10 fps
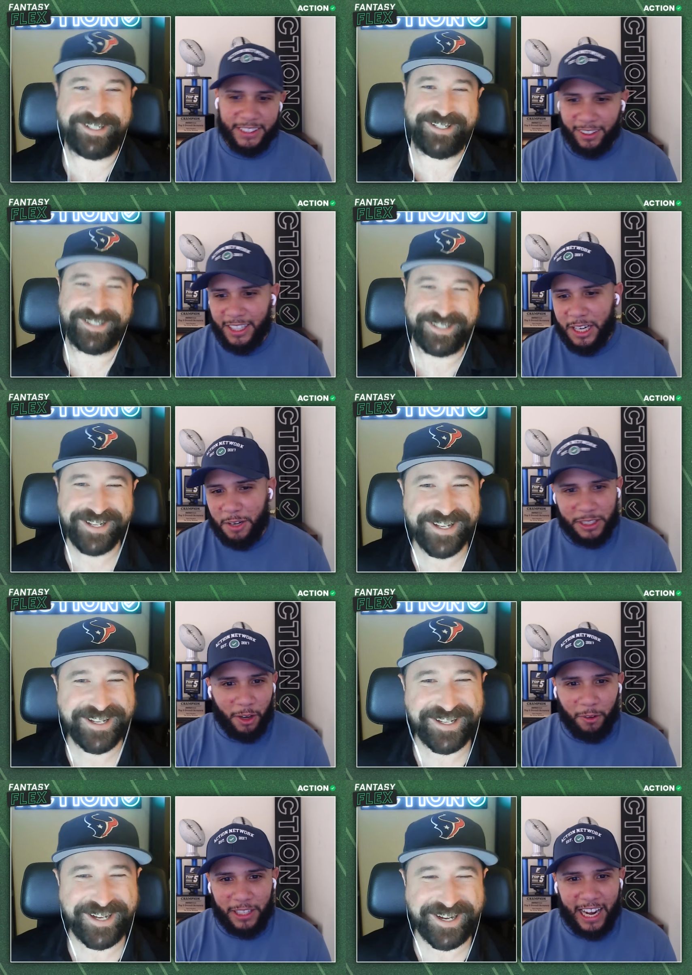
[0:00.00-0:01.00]
Speaker 1: we know we
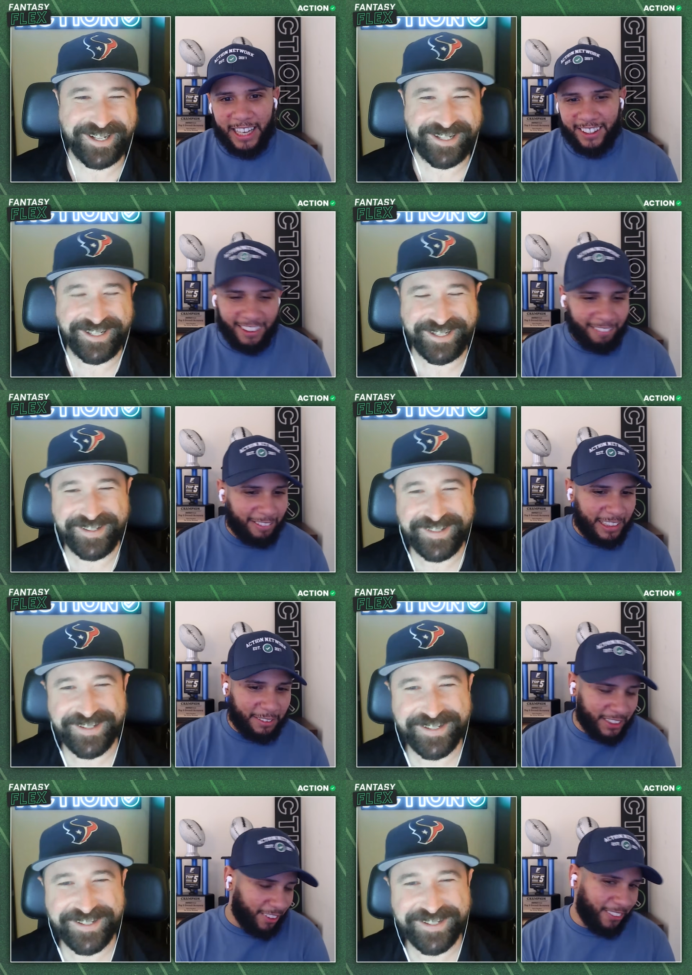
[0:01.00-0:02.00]
know what we yeah. got in Huntley,
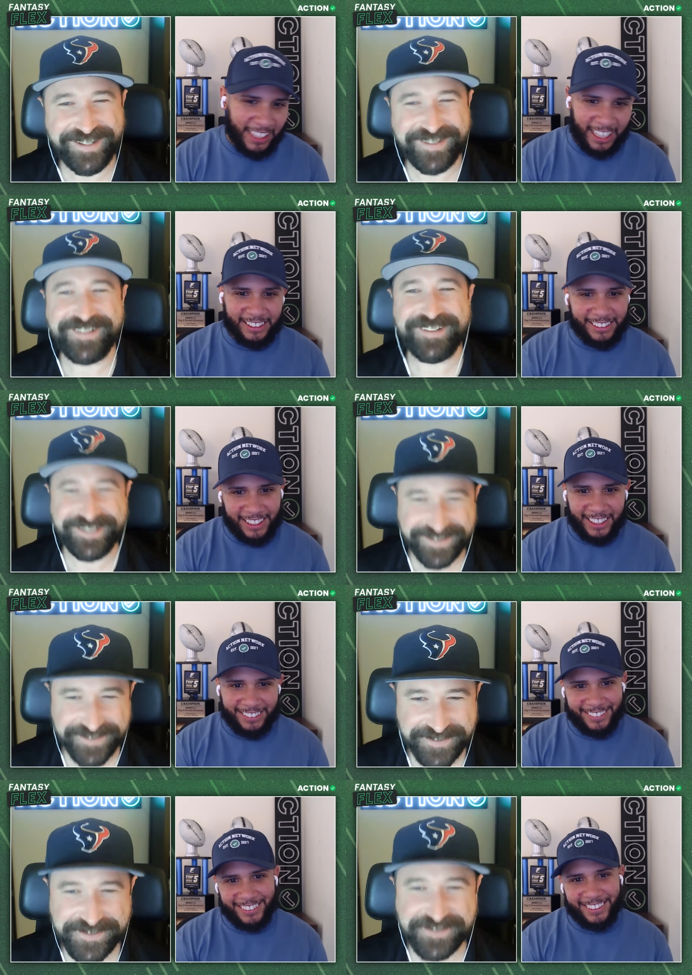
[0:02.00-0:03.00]
we know what we got in
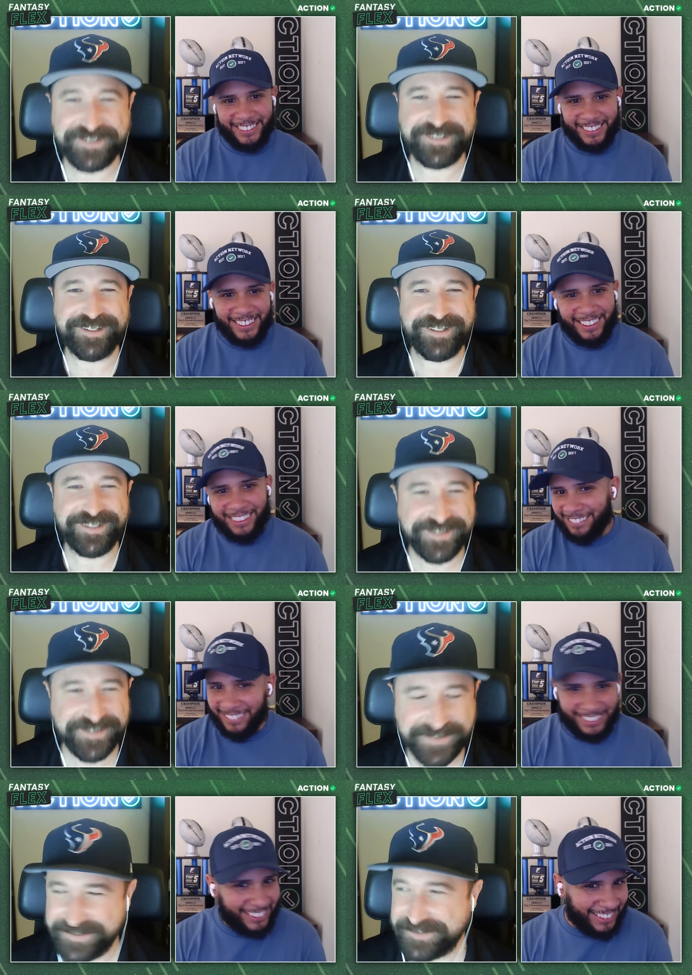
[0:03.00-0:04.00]
Johnson.
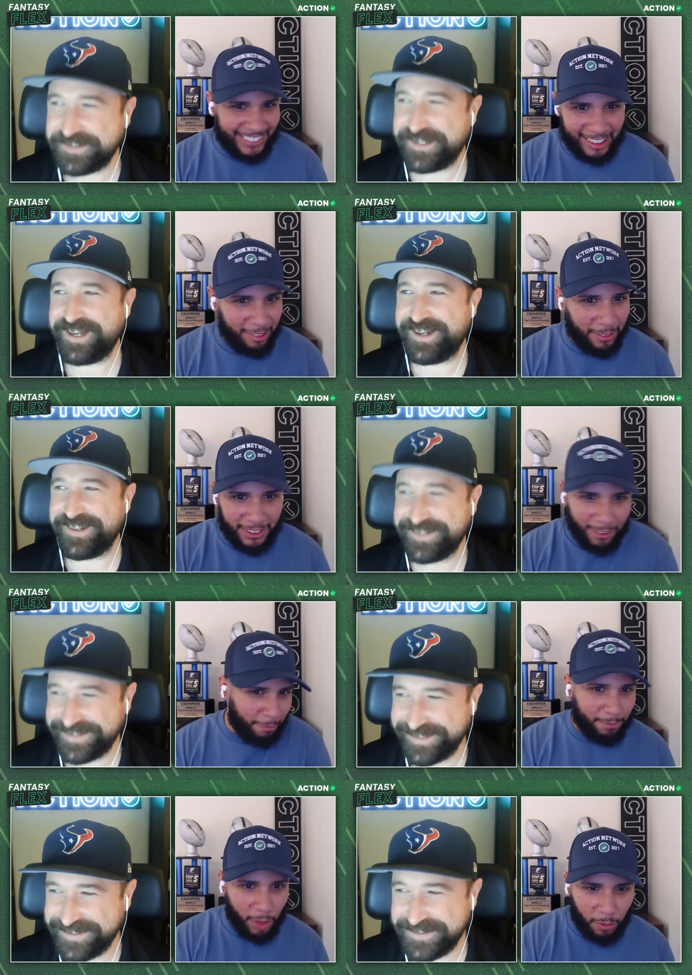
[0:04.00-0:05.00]
Let's just see." Yeah. What, you know,
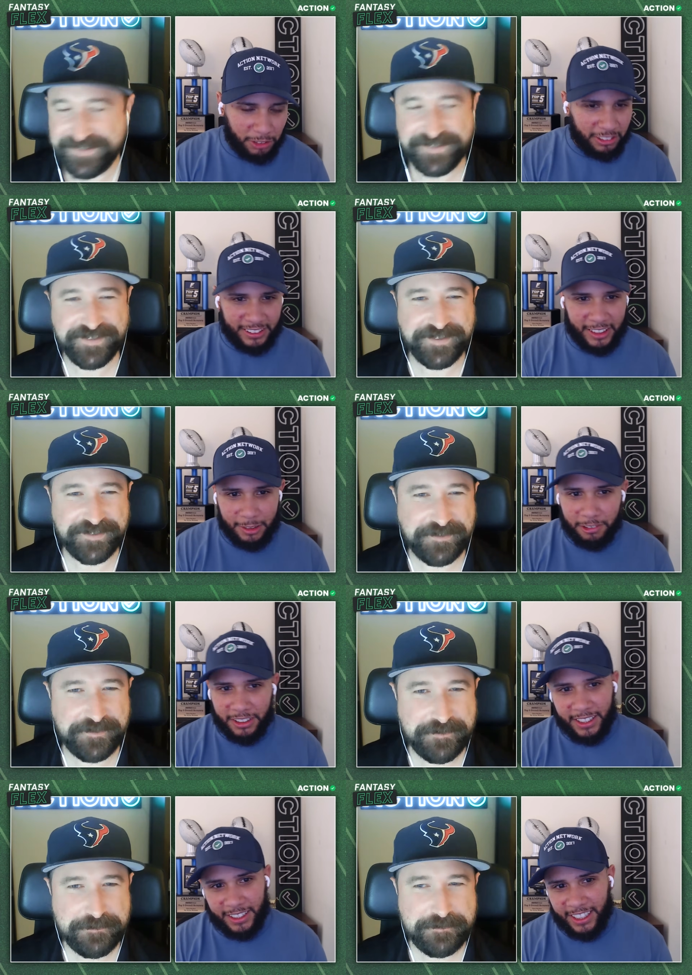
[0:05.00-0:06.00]
no one's really seen
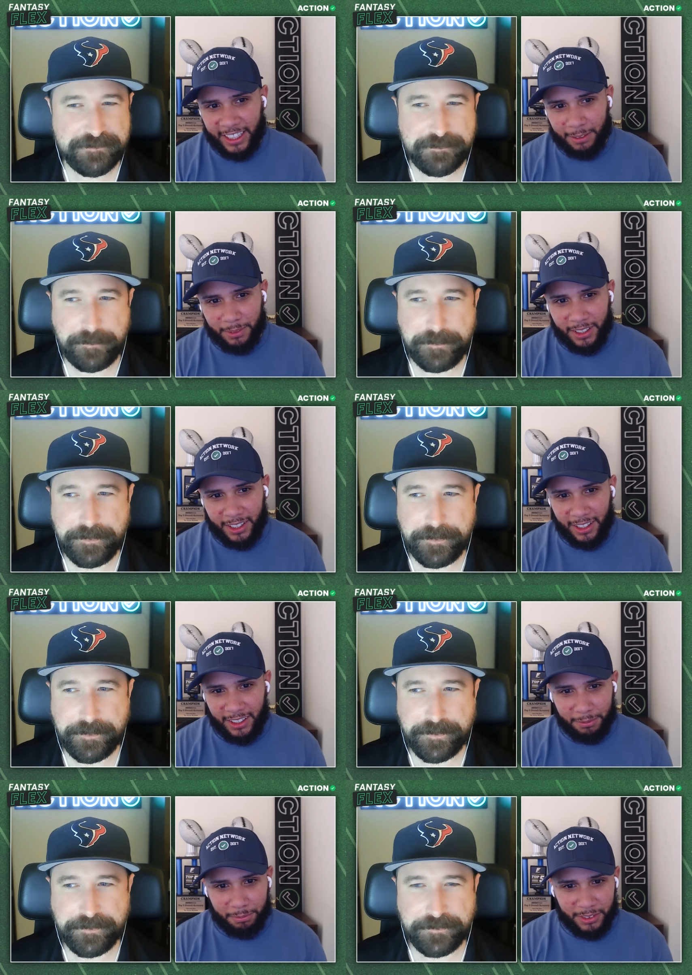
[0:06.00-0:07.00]
Malik Cunningham, uh,
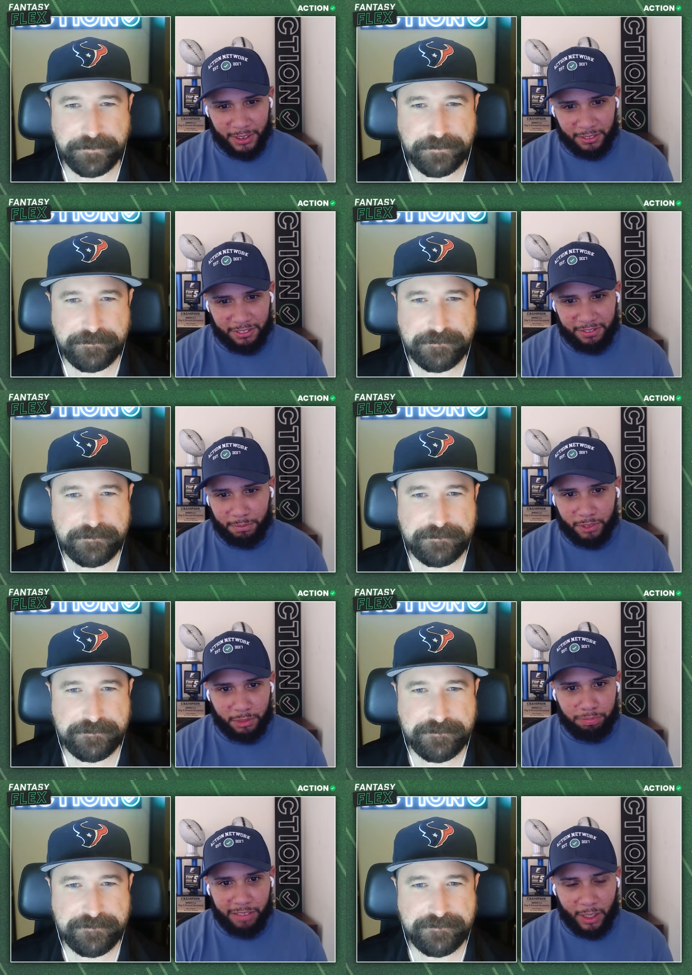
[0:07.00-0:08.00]
you know,
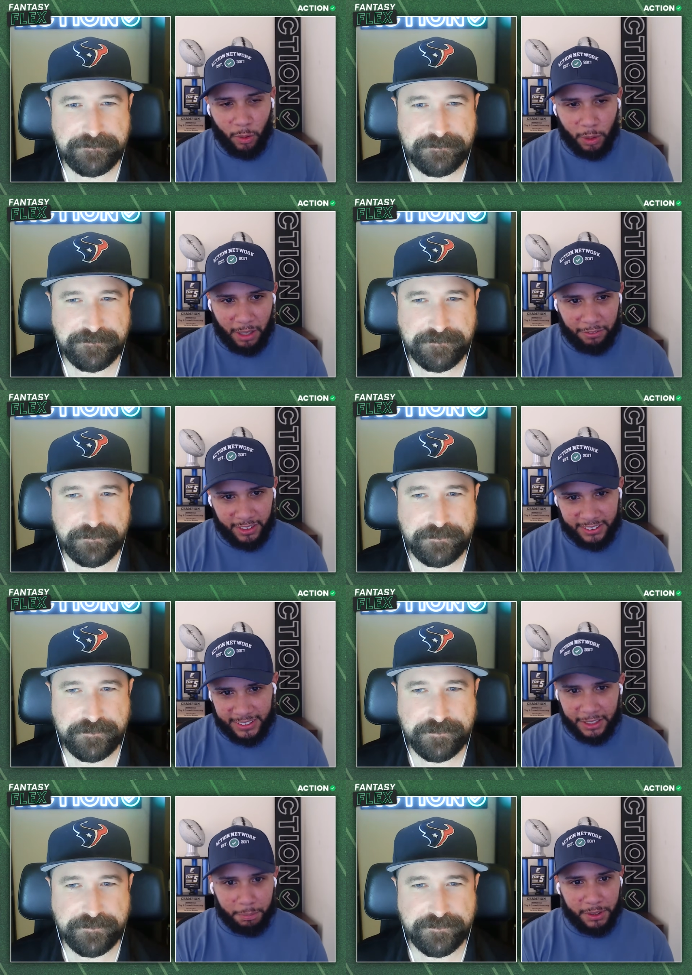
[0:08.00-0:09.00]
play quarterback for an
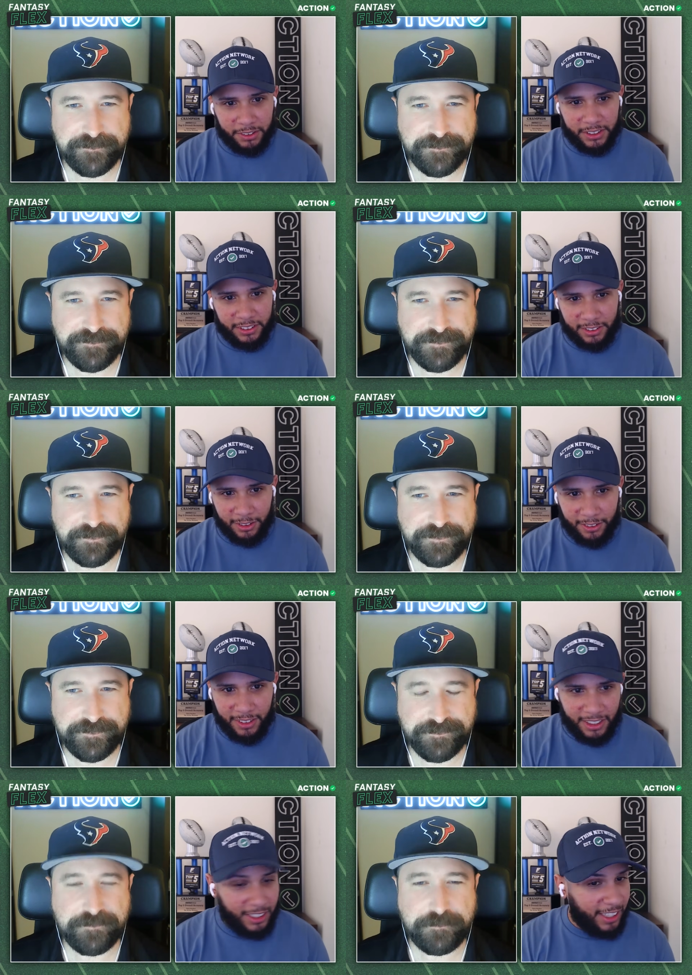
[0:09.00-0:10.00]
extended period, so
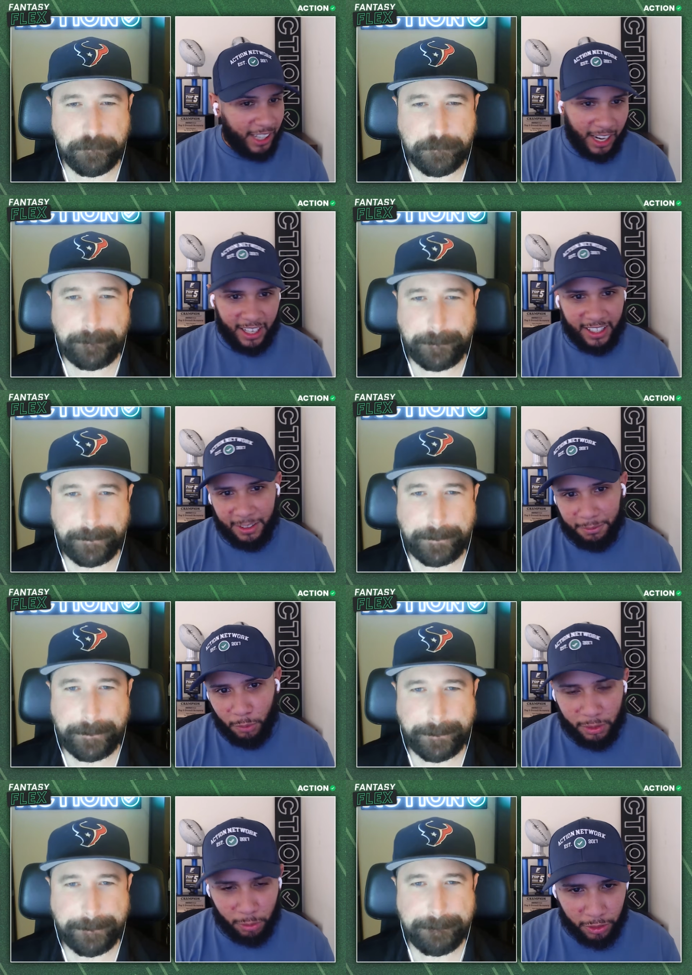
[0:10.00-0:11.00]
uh,
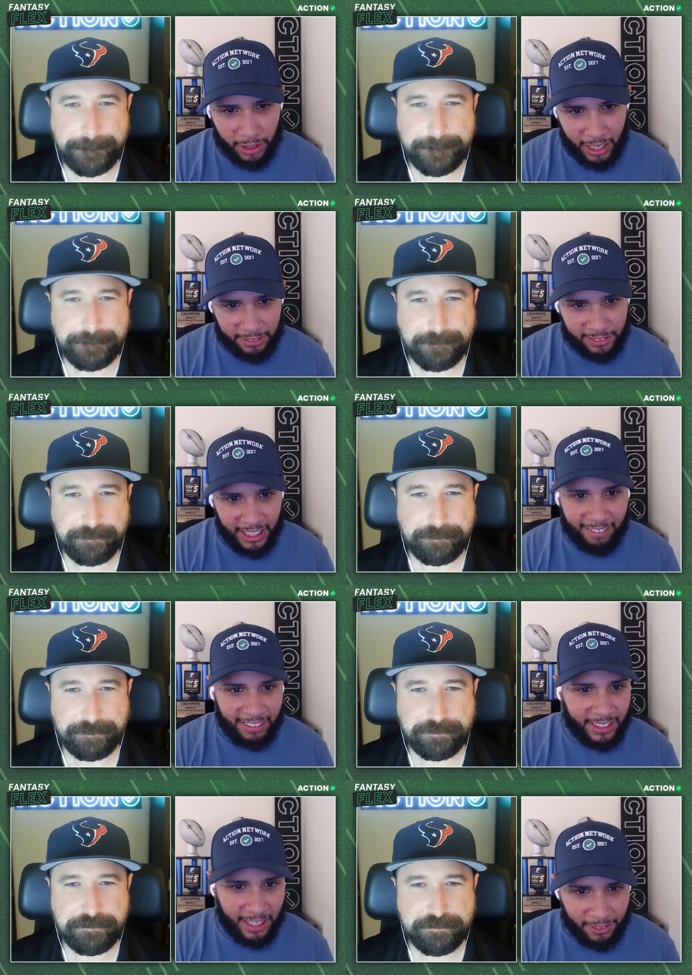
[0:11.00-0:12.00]
wouldn't rule it out. So yeah, I
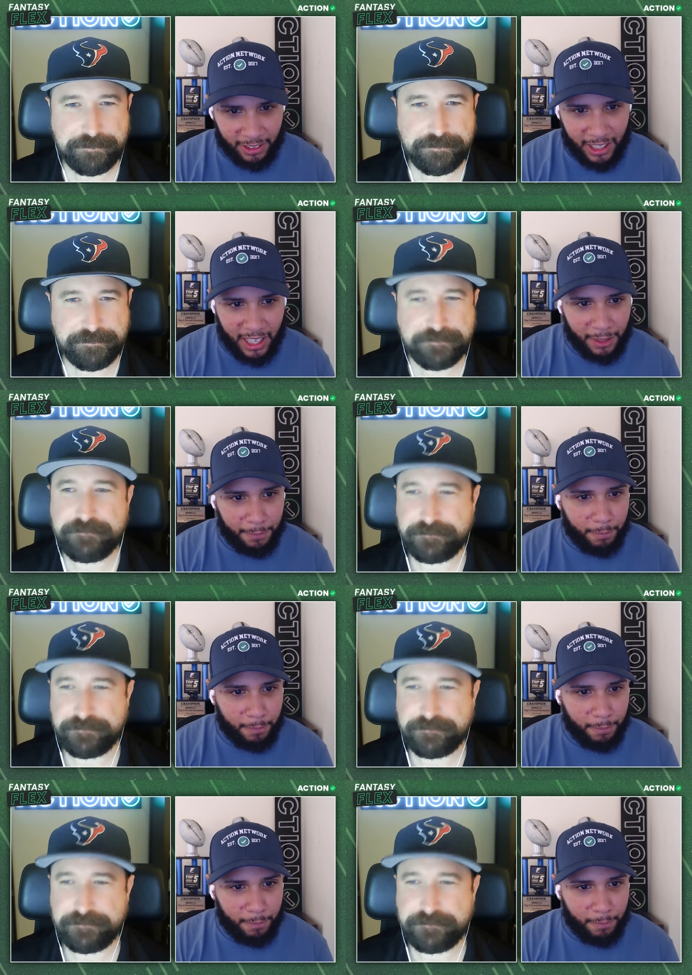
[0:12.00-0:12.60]
like that one a lot.